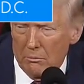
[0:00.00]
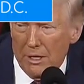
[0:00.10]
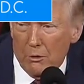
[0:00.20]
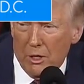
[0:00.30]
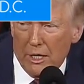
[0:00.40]

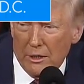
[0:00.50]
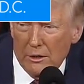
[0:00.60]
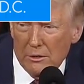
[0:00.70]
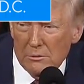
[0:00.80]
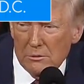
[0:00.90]
my right,
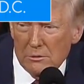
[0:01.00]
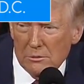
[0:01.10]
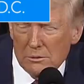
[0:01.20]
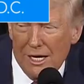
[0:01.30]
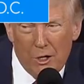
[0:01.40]

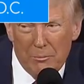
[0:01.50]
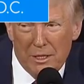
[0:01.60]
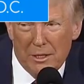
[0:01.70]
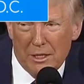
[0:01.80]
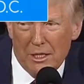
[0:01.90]
I don't
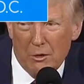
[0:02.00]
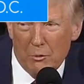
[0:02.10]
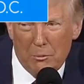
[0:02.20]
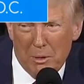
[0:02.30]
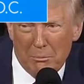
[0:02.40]
mean the
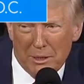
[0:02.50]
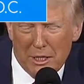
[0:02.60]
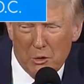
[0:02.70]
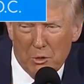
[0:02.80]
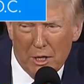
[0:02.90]

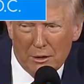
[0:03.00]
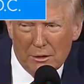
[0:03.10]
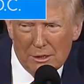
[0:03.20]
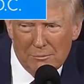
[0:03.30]
Republican right,